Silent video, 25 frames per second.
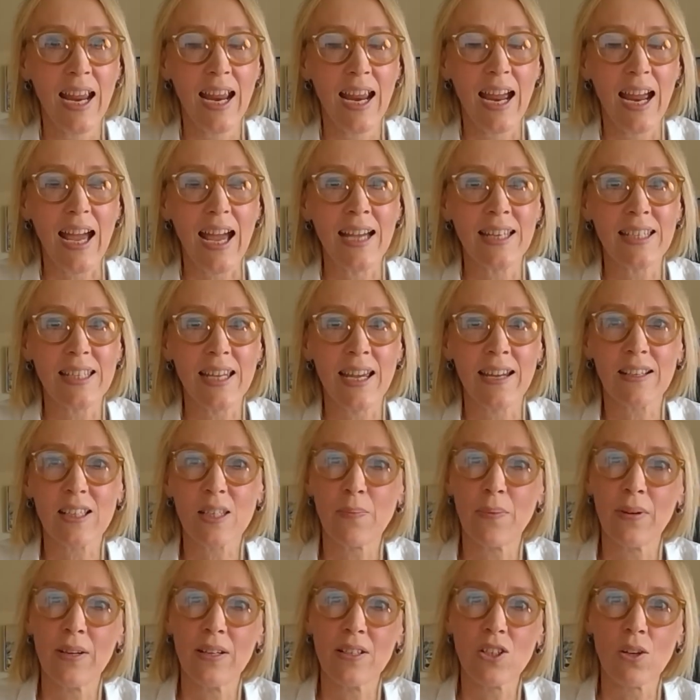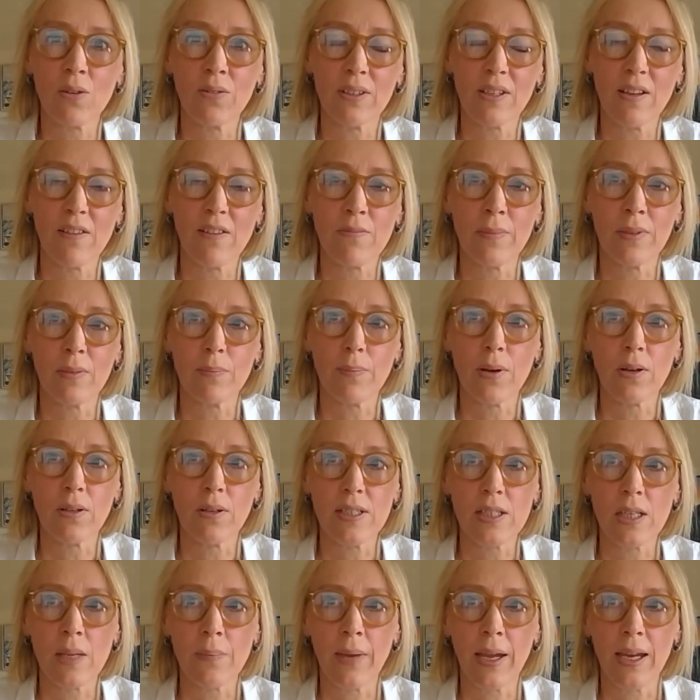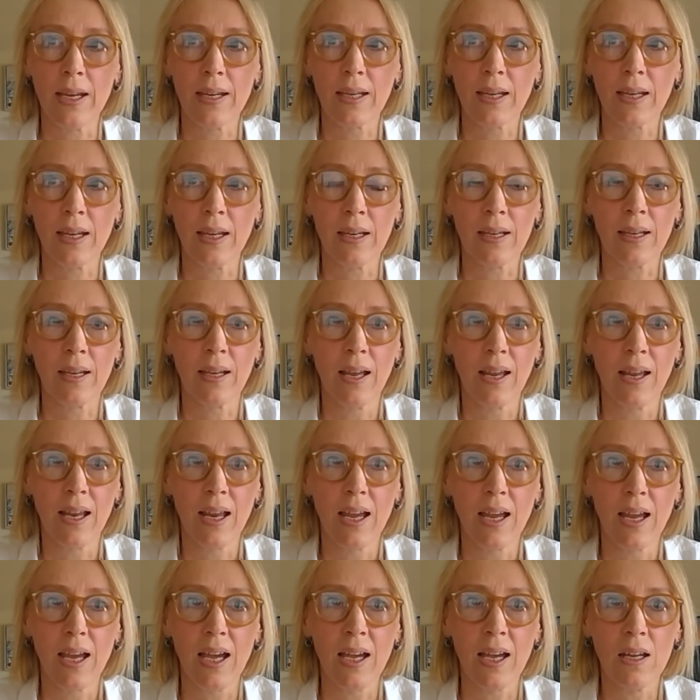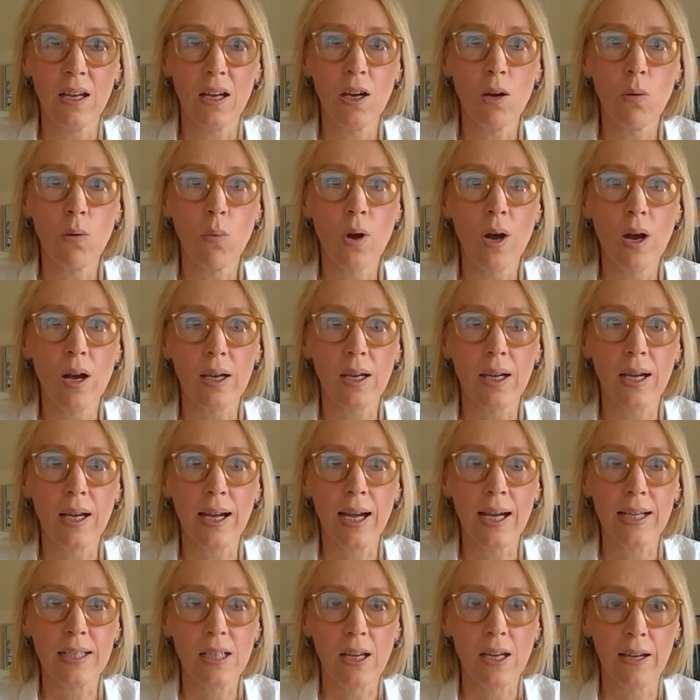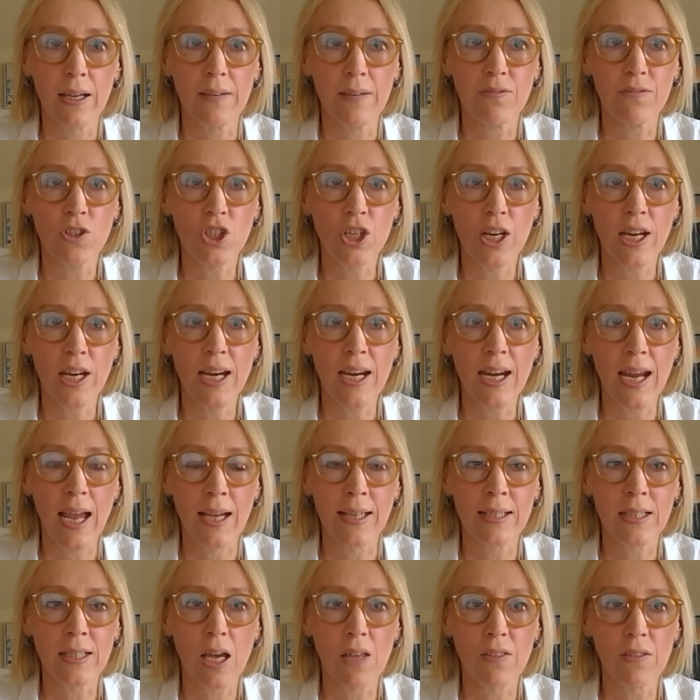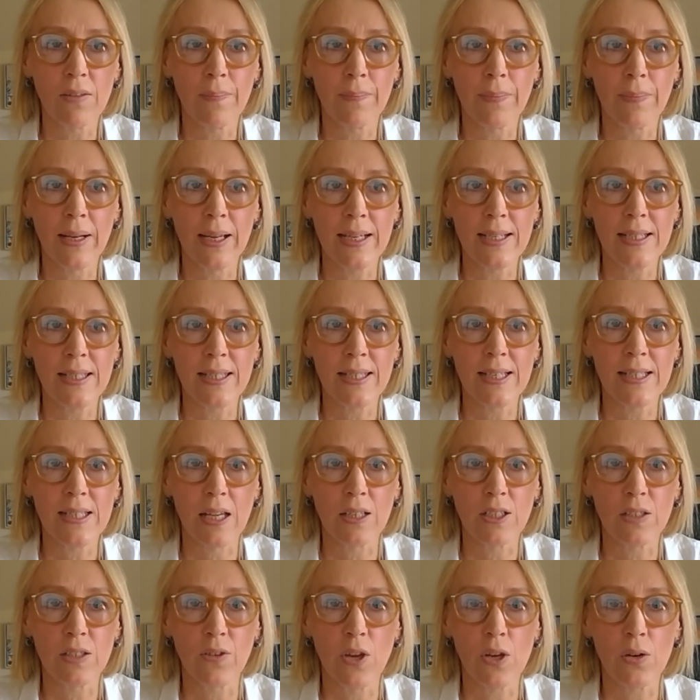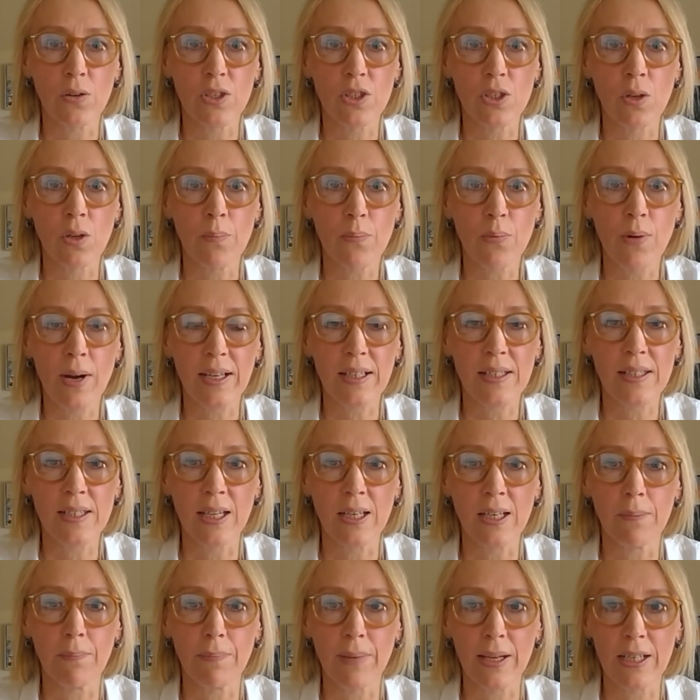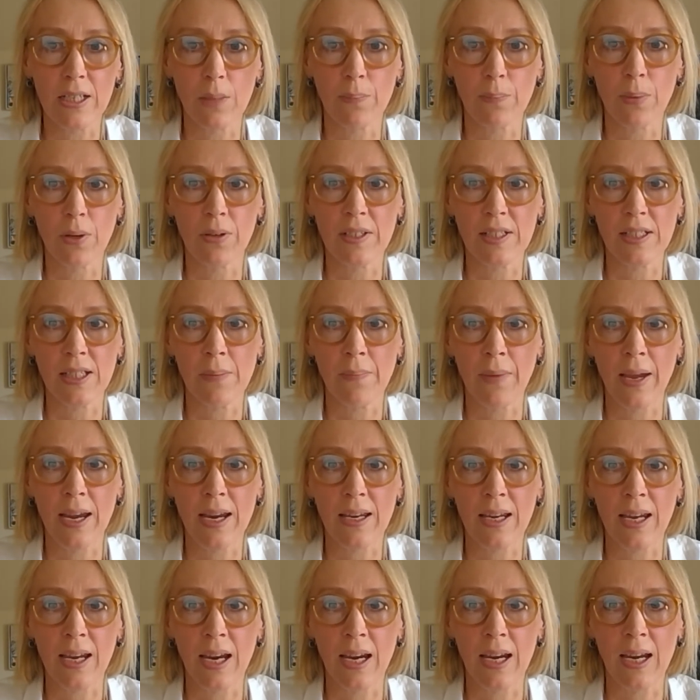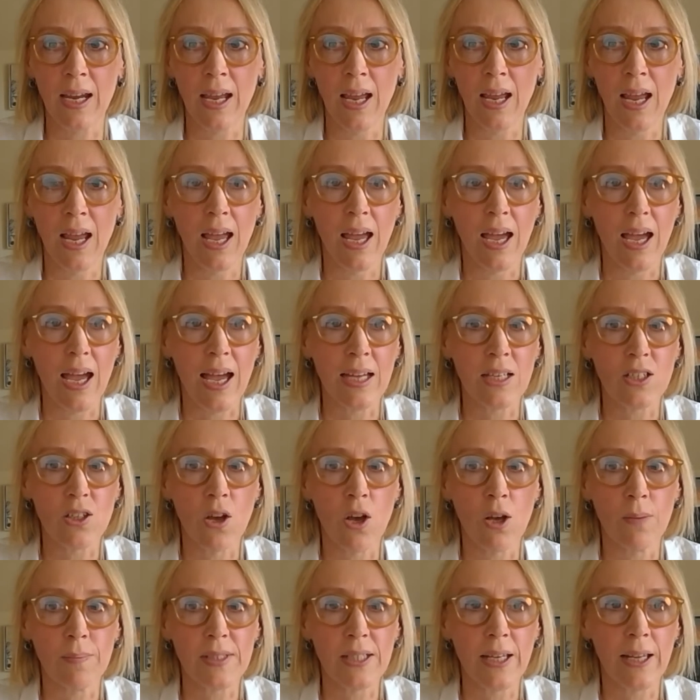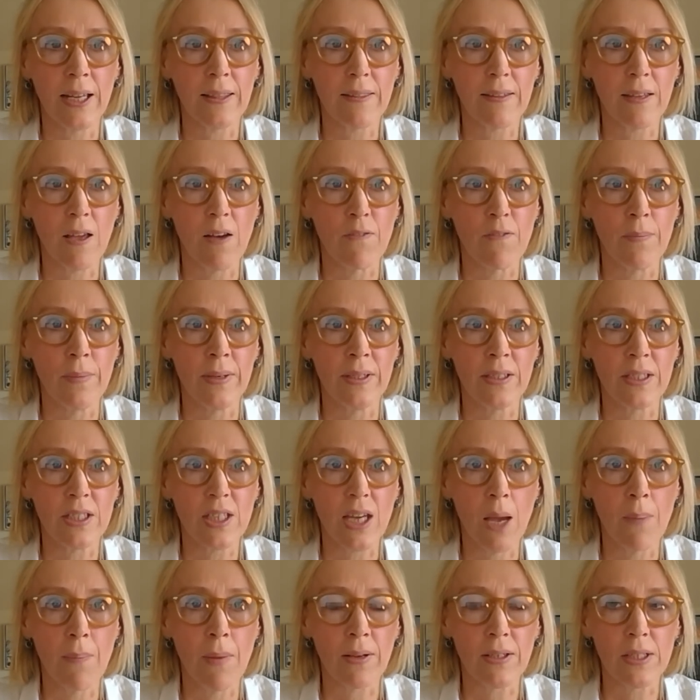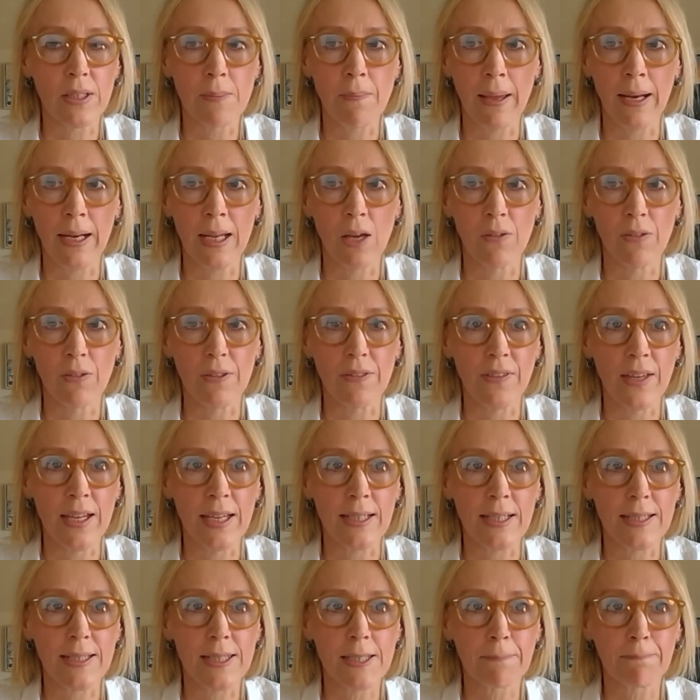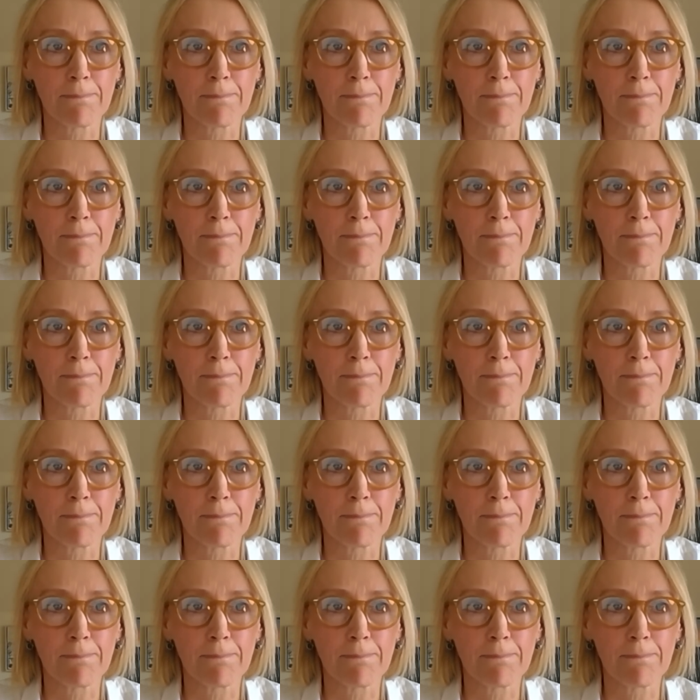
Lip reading: and expert on government policy making. And her work at IFG and other places has focused on Brexit, better policy making, and arm's-length government, amongst many other things.